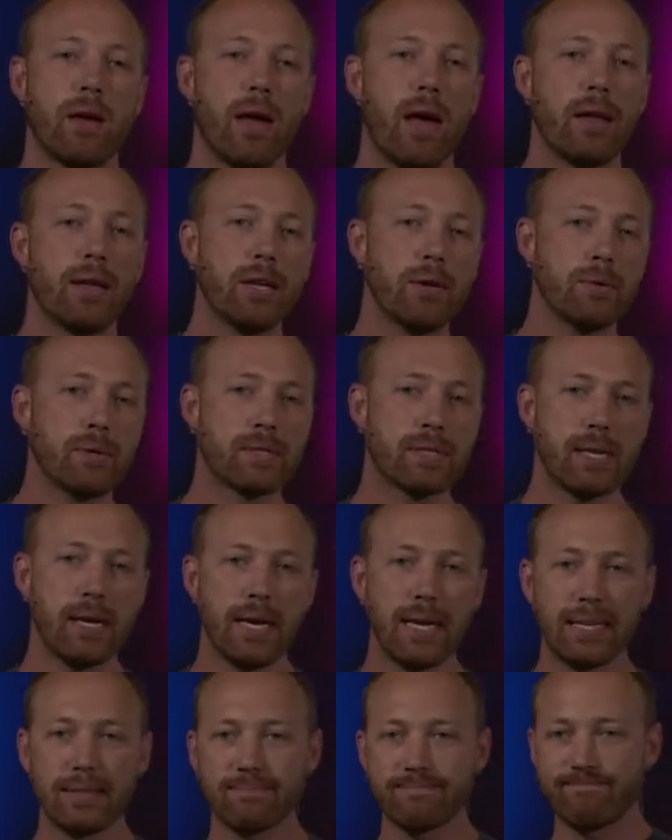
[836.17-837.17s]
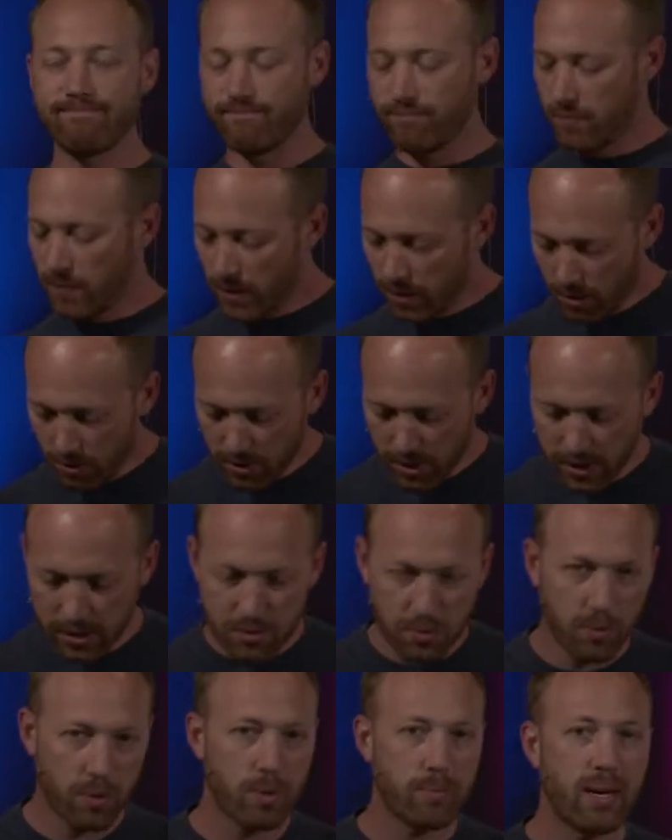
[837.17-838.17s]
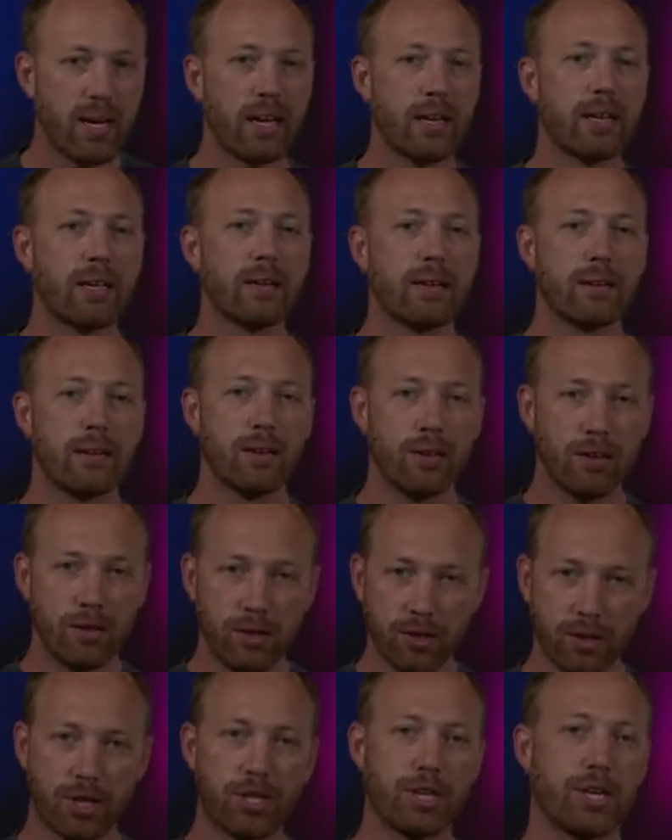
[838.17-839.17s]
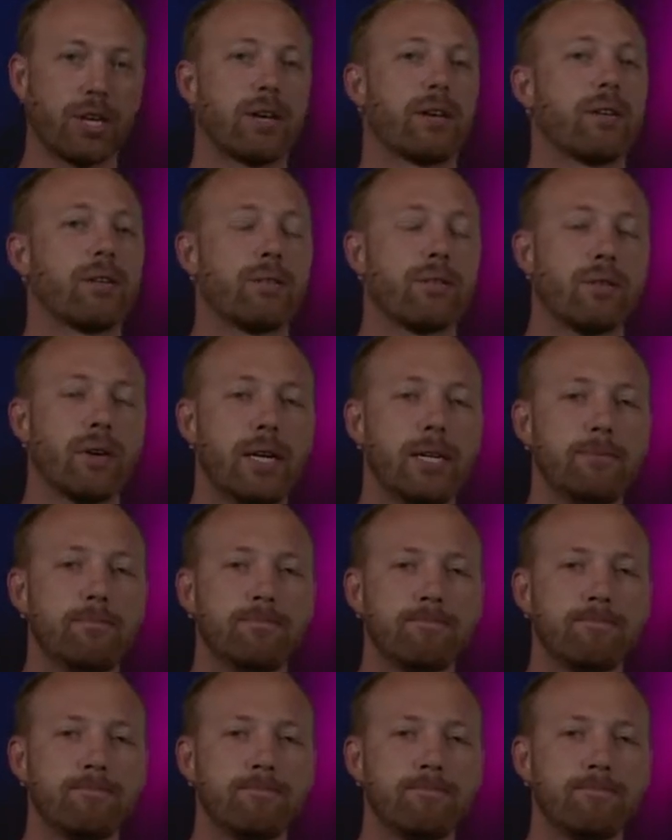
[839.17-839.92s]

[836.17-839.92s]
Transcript: And he would say, no need to worry about it. You're good, right?